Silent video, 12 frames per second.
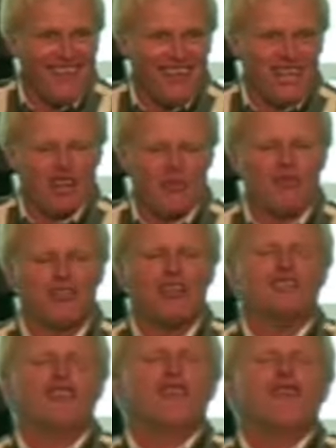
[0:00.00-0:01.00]
in a
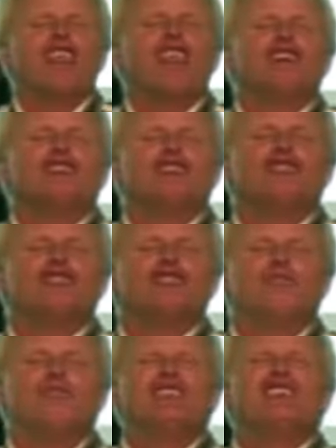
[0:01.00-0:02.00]
place of
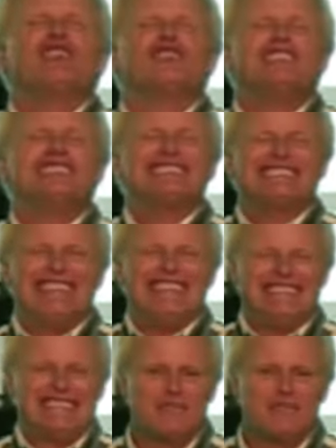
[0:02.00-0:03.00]
relationship, yieldedness, and
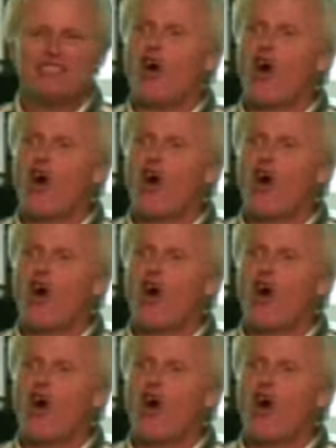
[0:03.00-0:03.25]
intimacy.